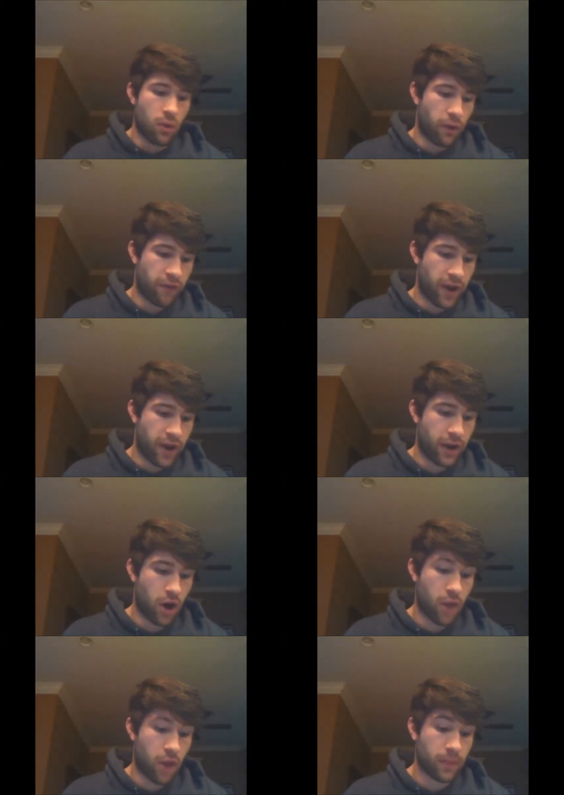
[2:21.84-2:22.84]
I found here,
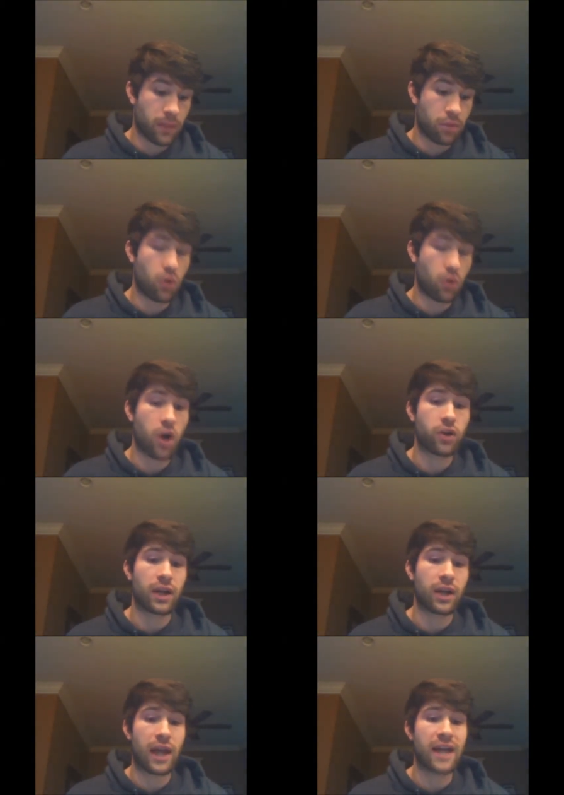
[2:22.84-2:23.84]
all right. Put water in
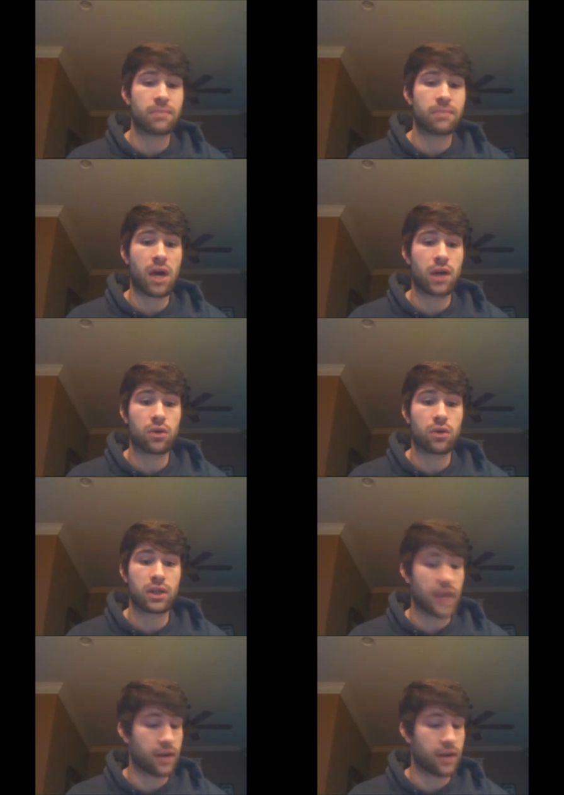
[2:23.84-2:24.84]
a glass bottle
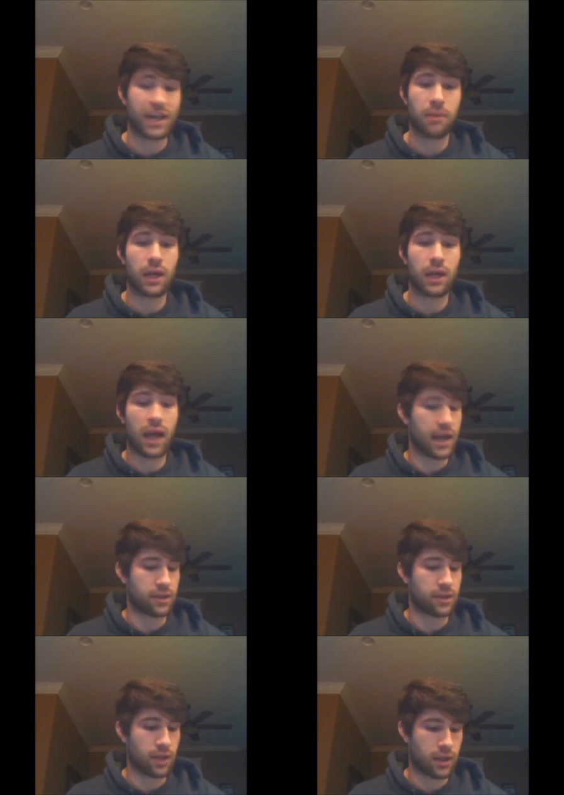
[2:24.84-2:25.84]
container. It's got to be
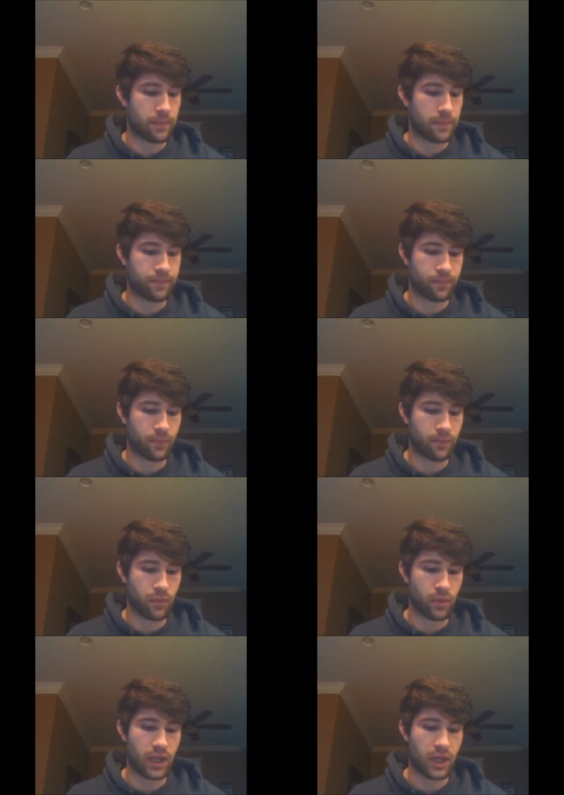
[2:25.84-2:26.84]
glass, okay?
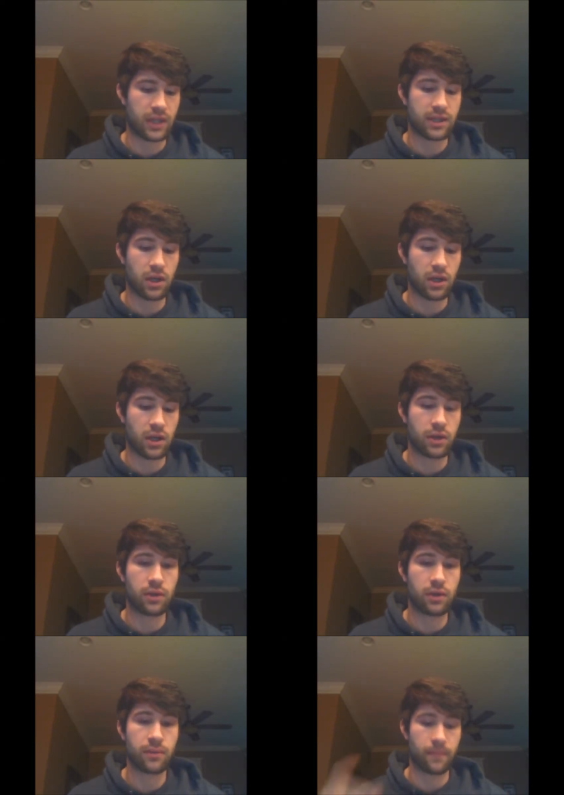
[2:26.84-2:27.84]
In the sun,